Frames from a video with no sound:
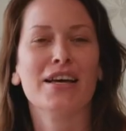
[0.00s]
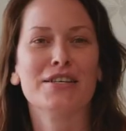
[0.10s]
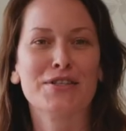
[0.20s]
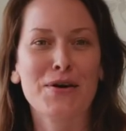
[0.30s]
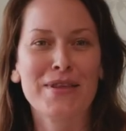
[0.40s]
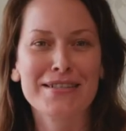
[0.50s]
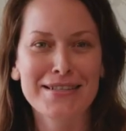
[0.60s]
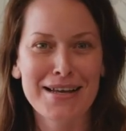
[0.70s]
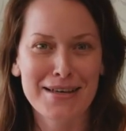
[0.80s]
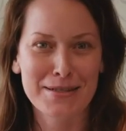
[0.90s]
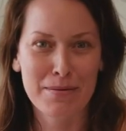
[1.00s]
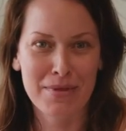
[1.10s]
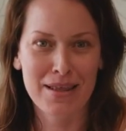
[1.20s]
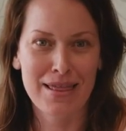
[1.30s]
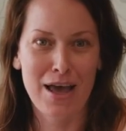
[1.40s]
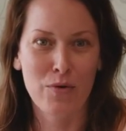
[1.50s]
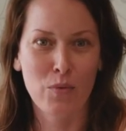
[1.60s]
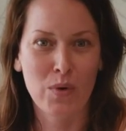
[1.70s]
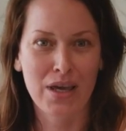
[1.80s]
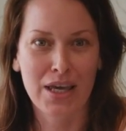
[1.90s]
So this is not something
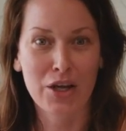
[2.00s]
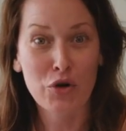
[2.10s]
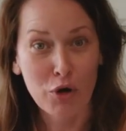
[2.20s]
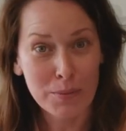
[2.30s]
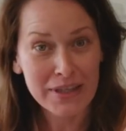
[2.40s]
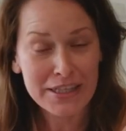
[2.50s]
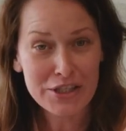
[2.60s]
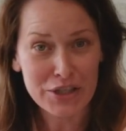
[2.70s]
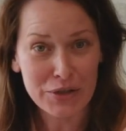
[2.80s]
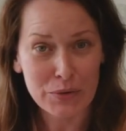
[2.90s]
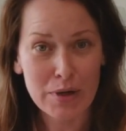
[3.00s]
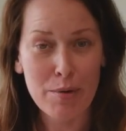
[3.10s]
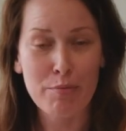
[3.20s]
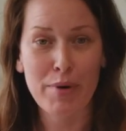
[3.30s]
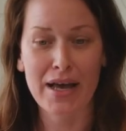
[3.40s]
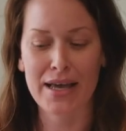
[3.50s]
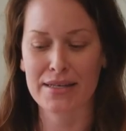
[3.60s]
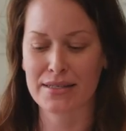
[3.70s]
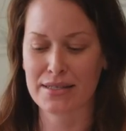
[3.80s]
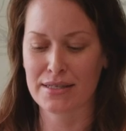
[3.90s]
that we normally do,
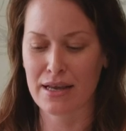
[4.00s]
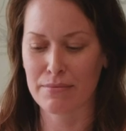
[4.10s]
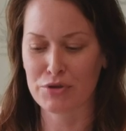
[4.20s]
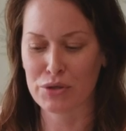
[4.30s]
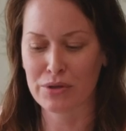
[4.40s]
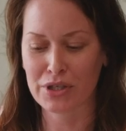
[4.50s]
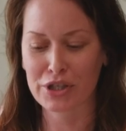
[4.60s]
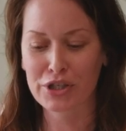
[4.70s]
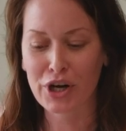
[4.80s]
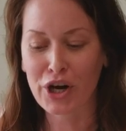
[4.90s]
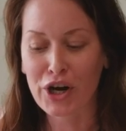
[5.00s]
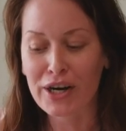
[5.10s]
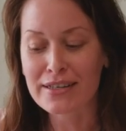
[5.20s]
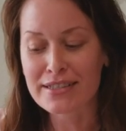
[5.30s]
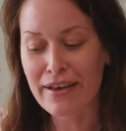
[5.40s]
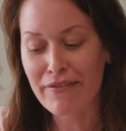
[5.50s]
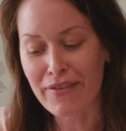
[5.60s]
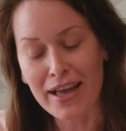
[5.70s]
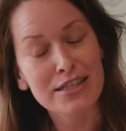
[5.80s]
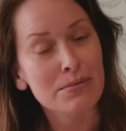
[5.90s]
but due to current
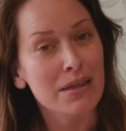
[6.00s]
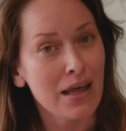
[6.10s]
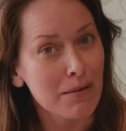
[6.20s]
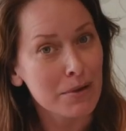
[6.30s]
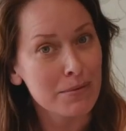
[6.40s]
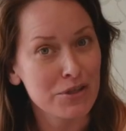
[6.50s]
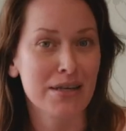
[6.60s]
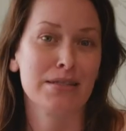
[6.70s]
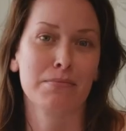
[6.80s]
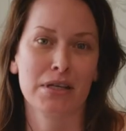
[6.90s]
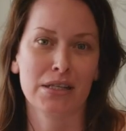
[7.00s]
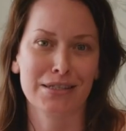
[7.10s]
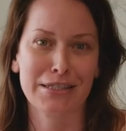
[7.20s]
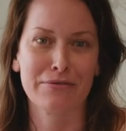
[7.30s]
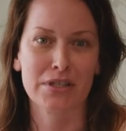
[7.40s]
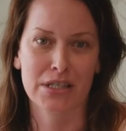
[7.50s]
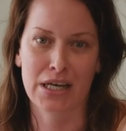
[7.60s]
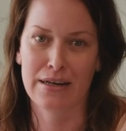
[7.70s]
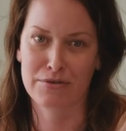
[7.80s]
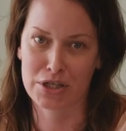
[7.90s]
events, we thought we would try something a little different to
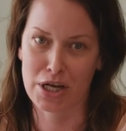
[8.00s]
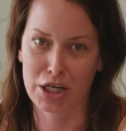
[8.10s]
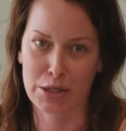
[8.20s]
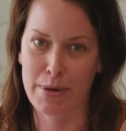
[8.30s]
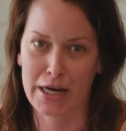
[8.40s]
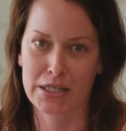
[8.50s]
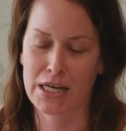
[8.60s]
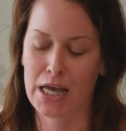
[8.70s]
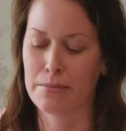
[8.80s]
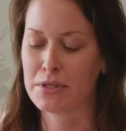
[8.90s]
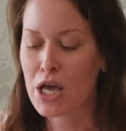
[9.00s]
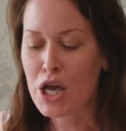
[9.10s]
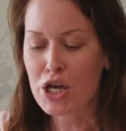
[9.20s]
kind of just occupy our time.